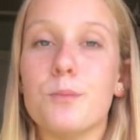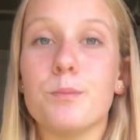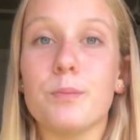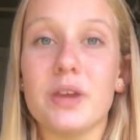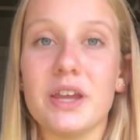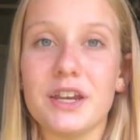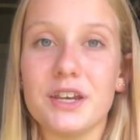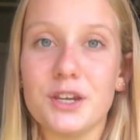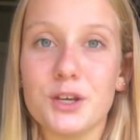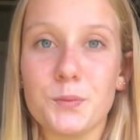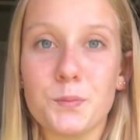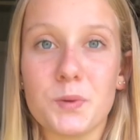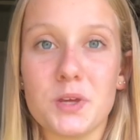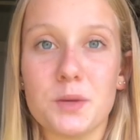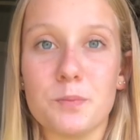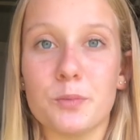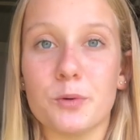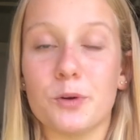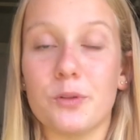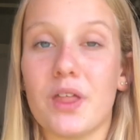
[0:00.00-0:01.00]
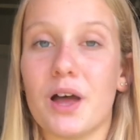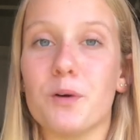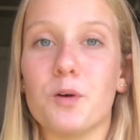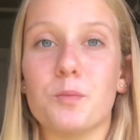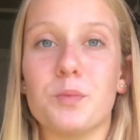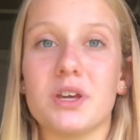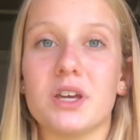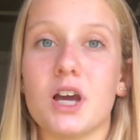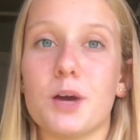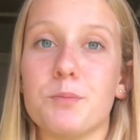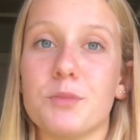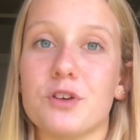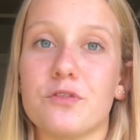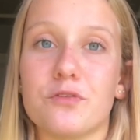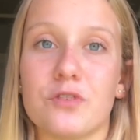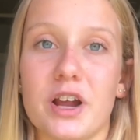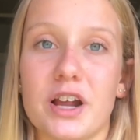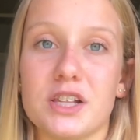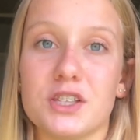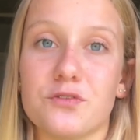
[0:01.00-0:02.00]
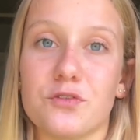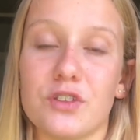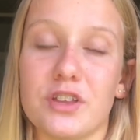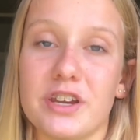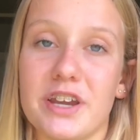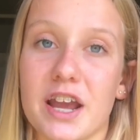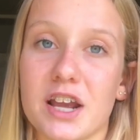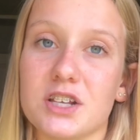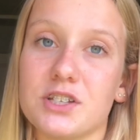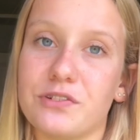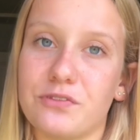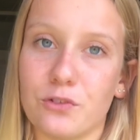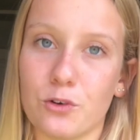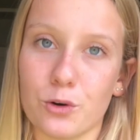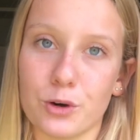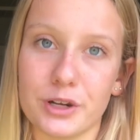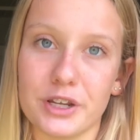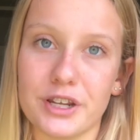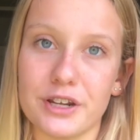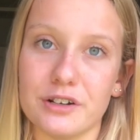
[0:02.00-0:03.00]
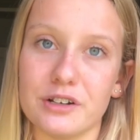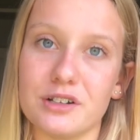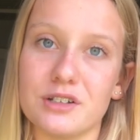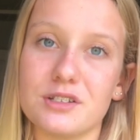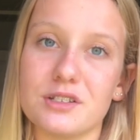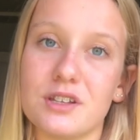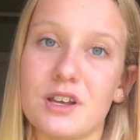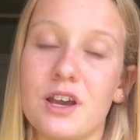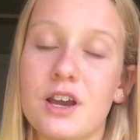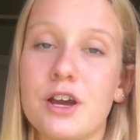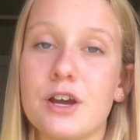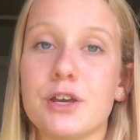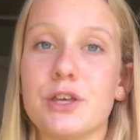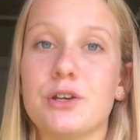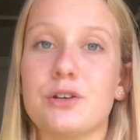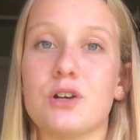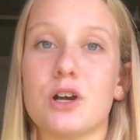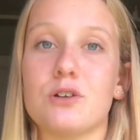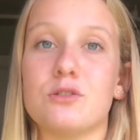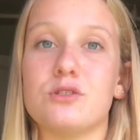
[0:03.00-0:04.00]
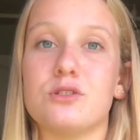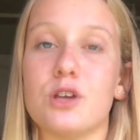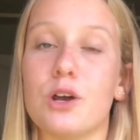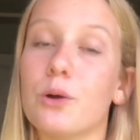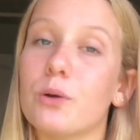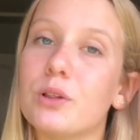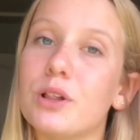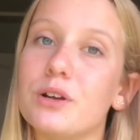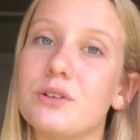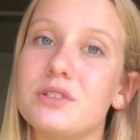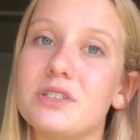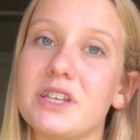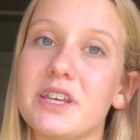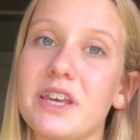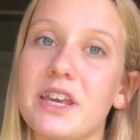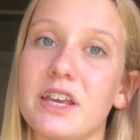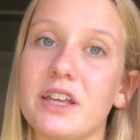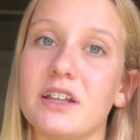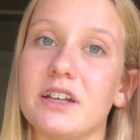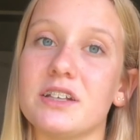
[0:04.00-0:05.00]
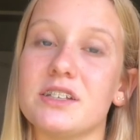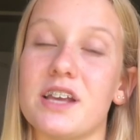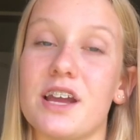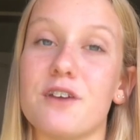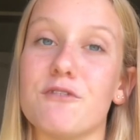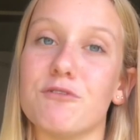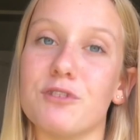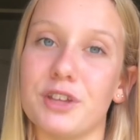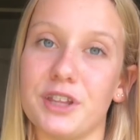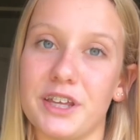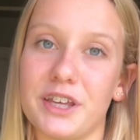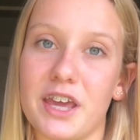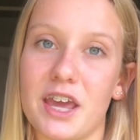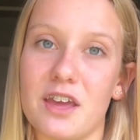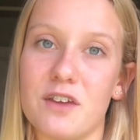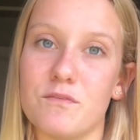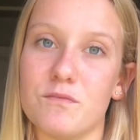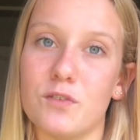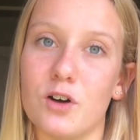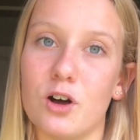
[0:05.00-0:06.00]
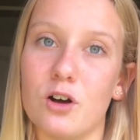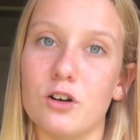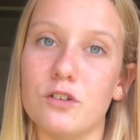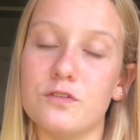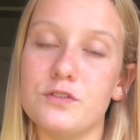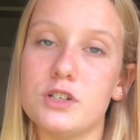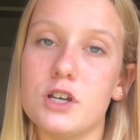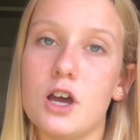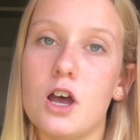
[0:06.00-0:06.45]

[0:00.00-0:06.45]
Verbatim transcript: Meet new people that will become your friends for the next four years. You grow so close to Helix and really get involved.